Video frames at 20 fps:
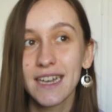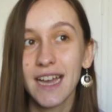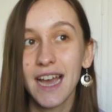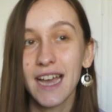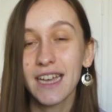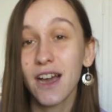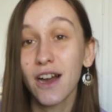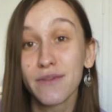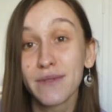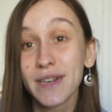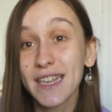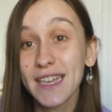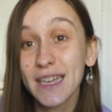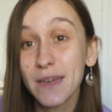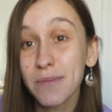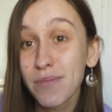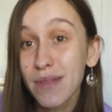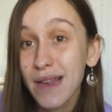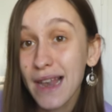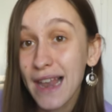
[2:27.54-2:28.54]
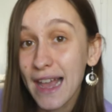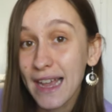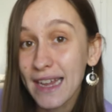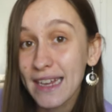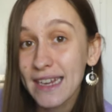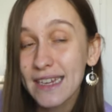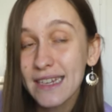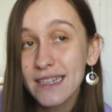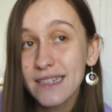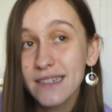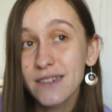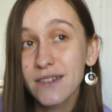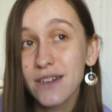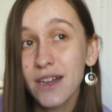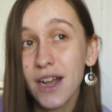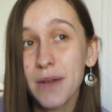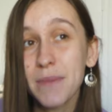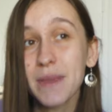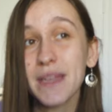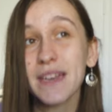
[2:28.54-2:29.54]
I can't really complain.
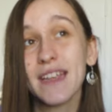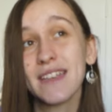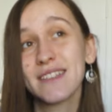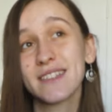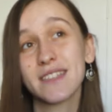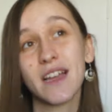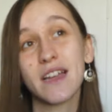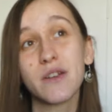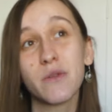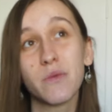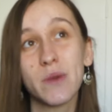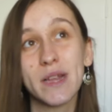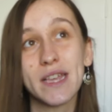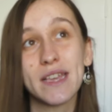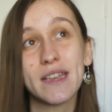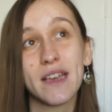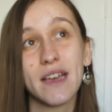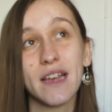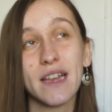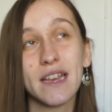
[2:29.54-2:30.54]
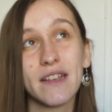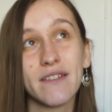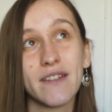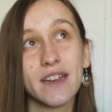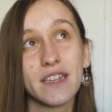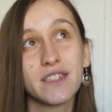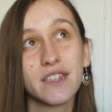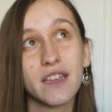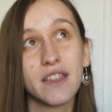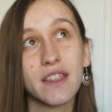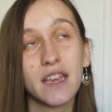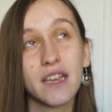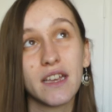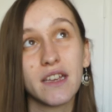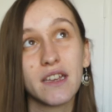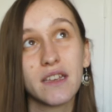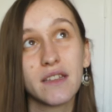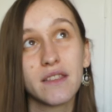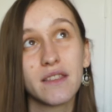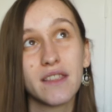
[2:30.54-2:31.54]
I mean, it started a week earlier actually, I
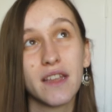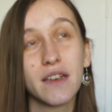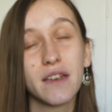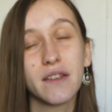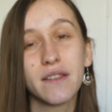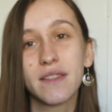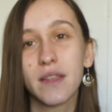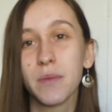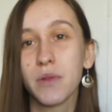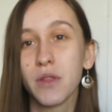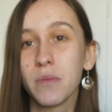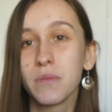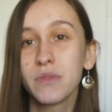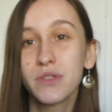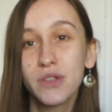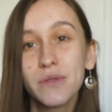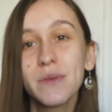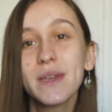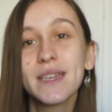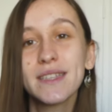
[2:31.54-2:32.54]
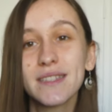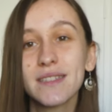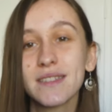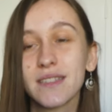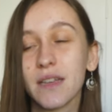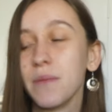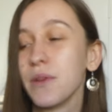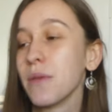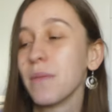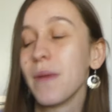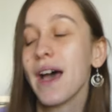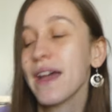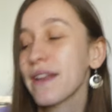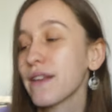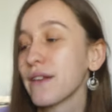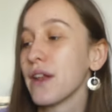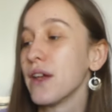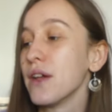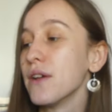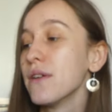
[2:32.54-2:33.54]
think, than some of them, 2 weeks and some of them, I
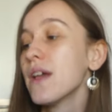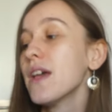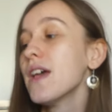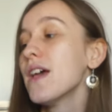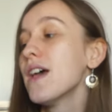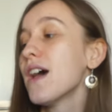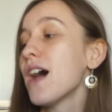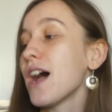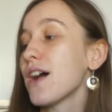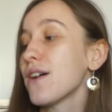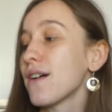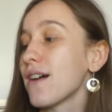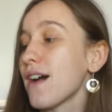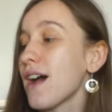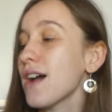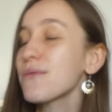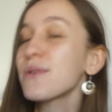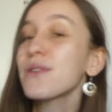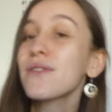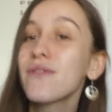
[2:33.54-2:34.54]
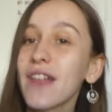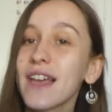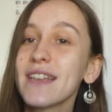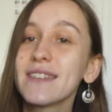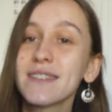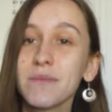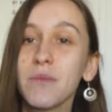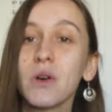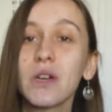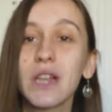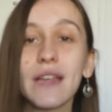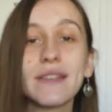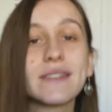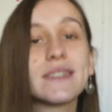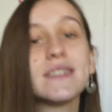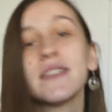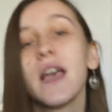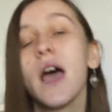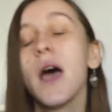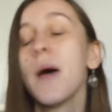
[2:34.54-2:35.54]
don't know. I would have liked some more
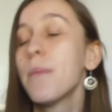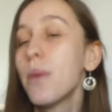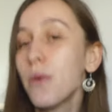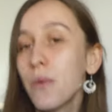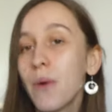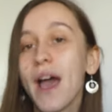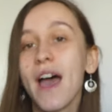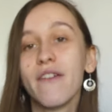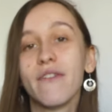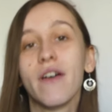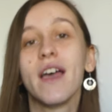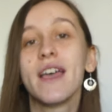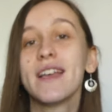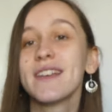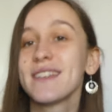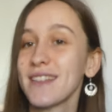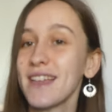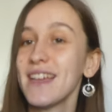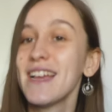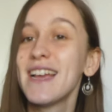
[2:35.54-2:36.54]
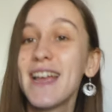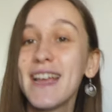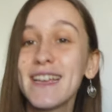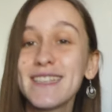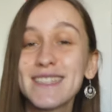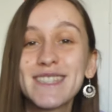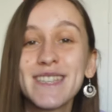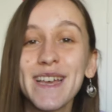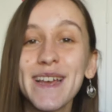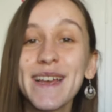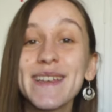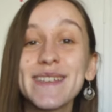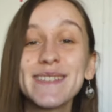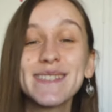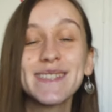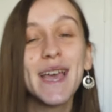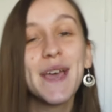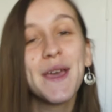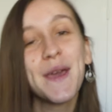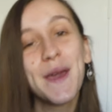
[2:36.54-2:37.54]
classes, but whatever,
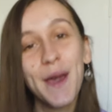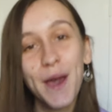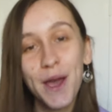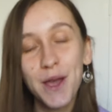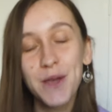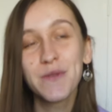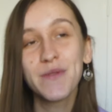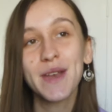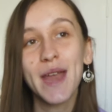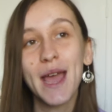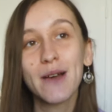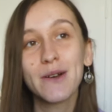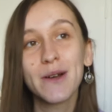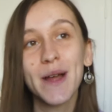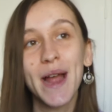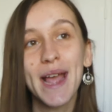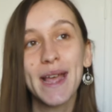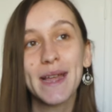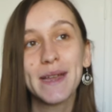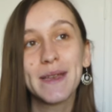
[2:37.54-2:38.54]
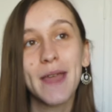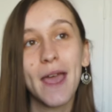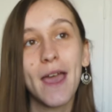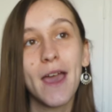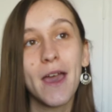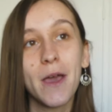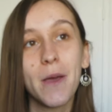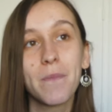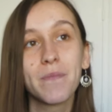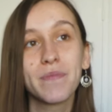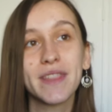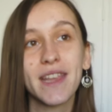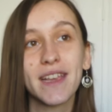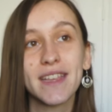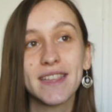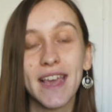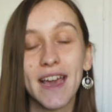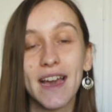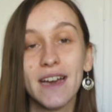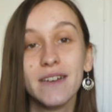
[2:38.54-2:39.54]
it's over now, and
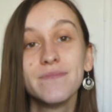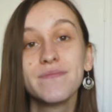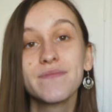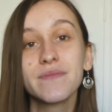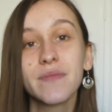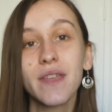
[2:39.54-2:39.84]
yeah.